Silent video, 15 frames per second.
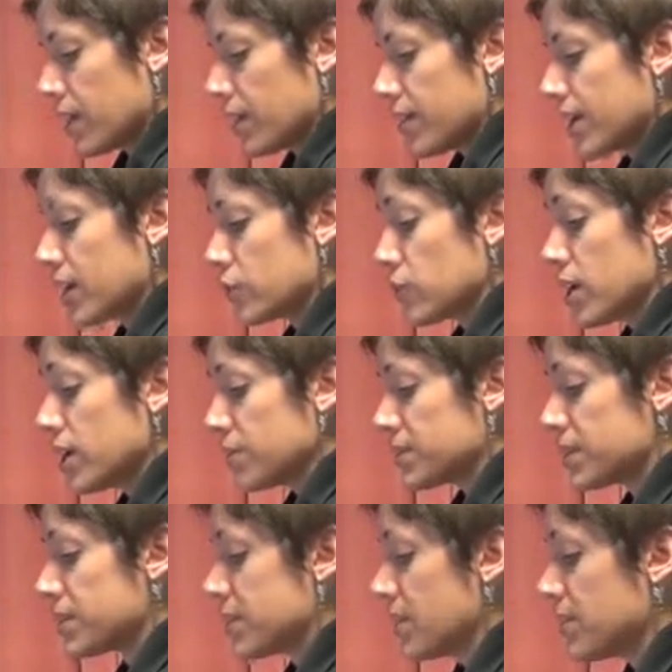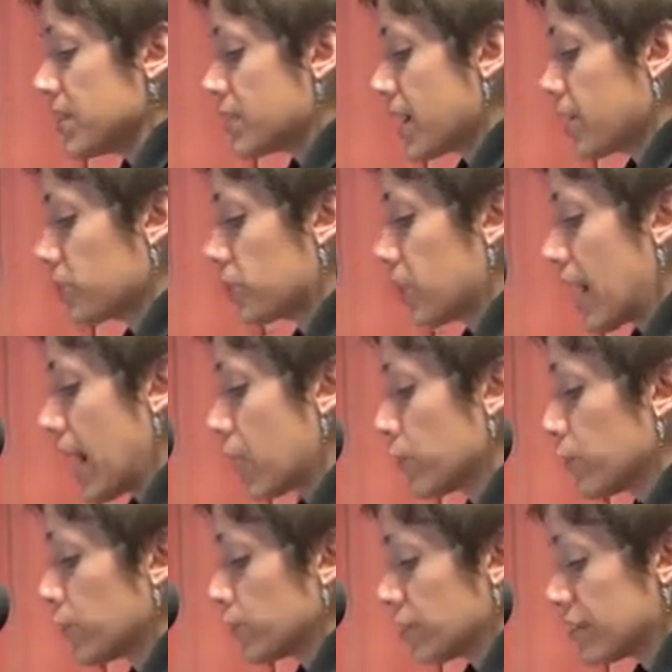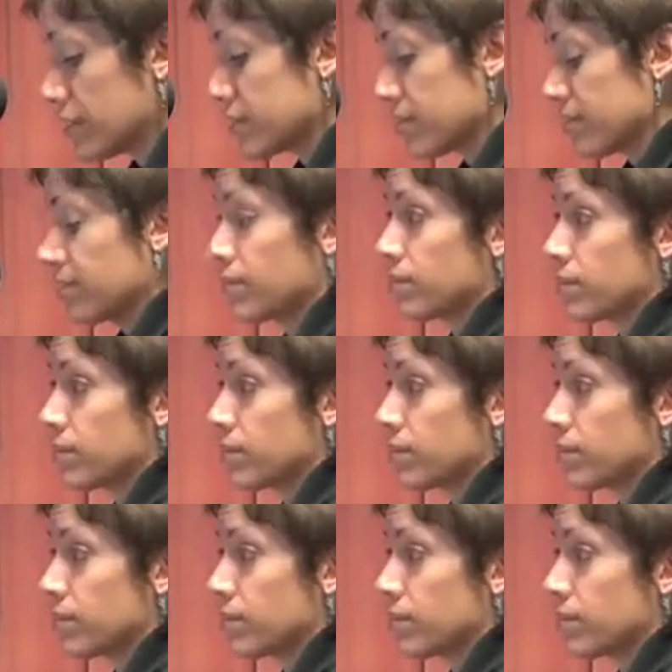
They can run up to 70 miles per hour, which is